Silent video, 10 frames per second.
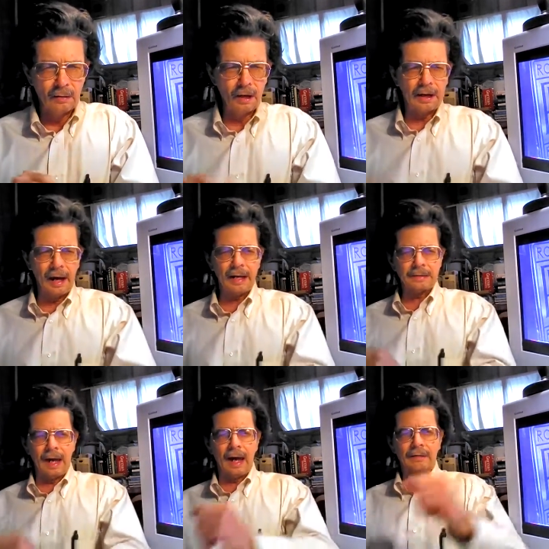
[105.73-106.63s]
we
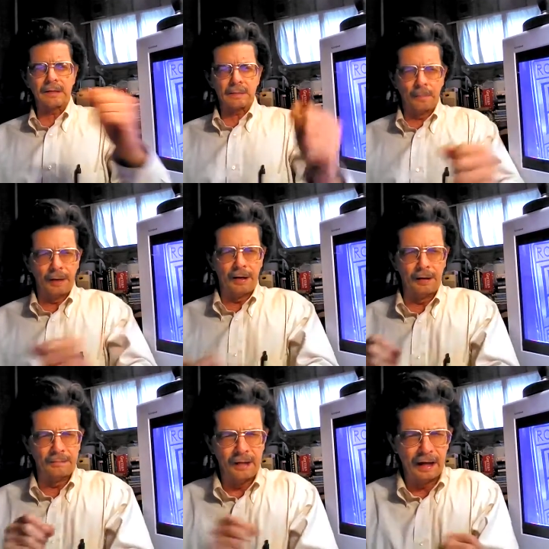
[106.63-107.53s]
cast out the spirit
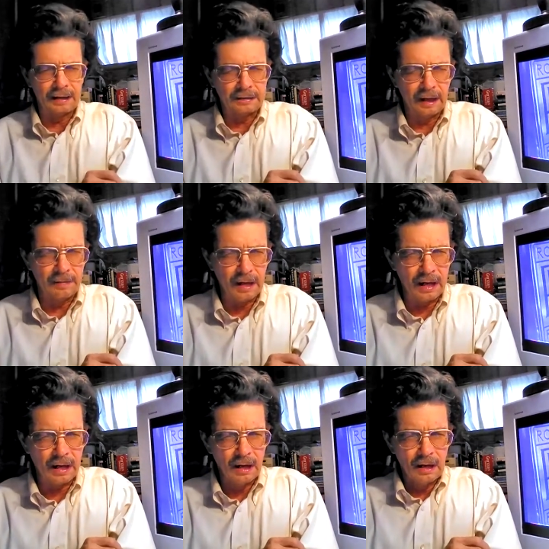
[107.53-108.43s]
of
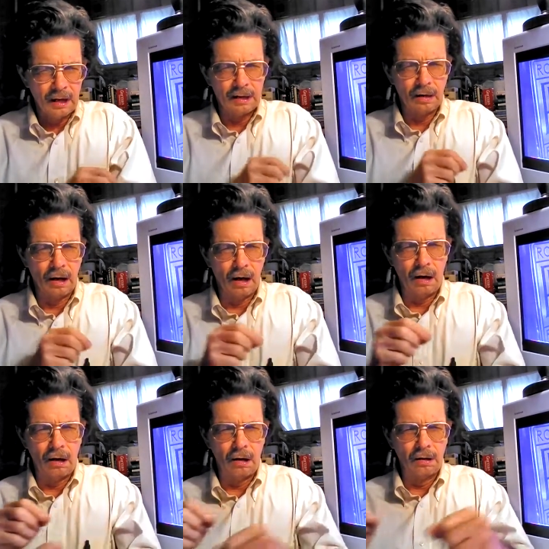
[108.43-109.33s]
negativity, and
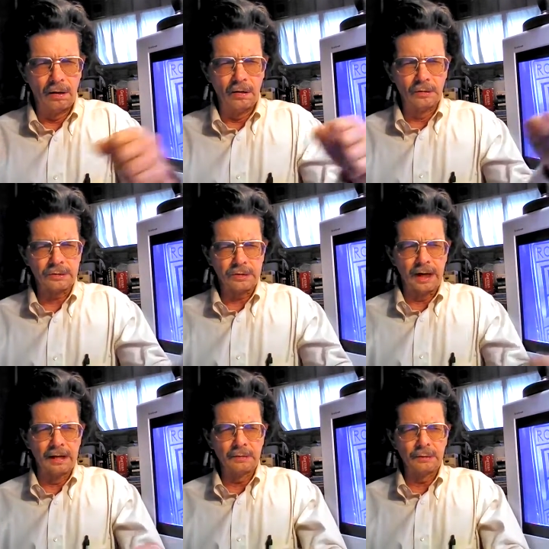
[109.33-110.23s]
all of those
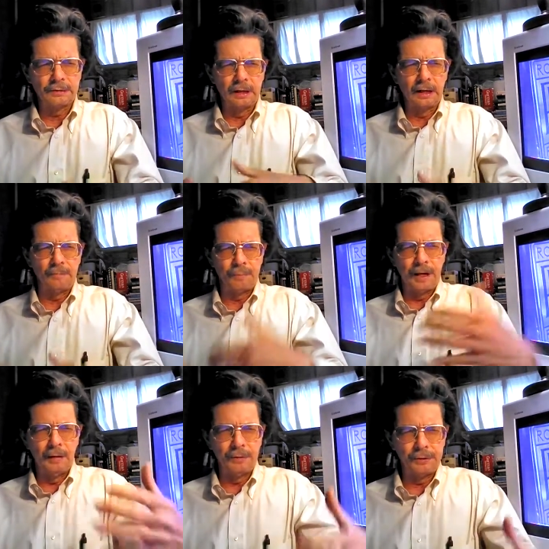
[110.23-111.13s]
things which
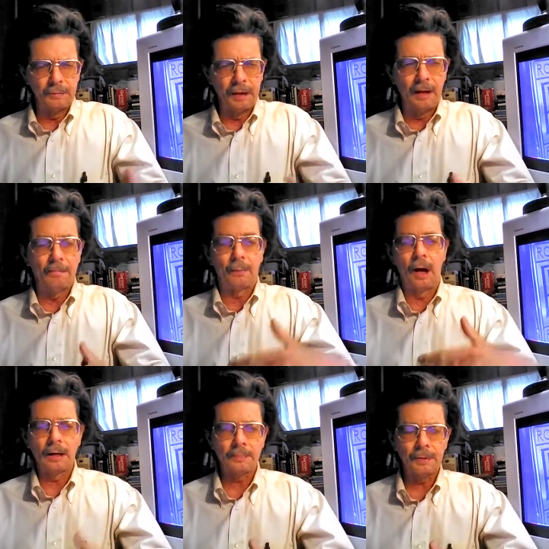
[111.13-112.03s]
interfere with you being
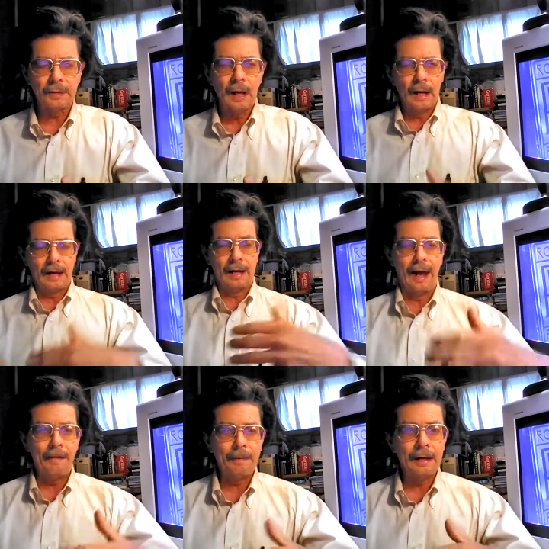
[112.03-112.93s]
prosperous and
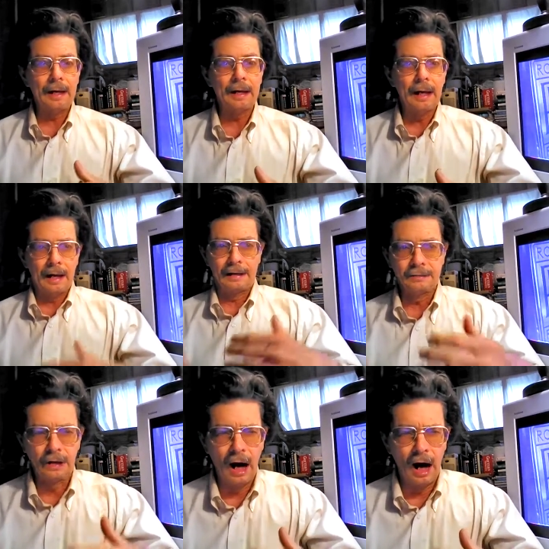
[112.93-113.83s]
happy and
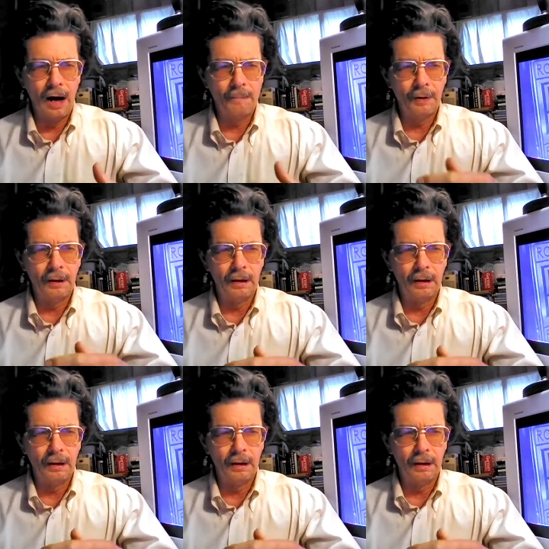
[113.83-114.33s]
joyful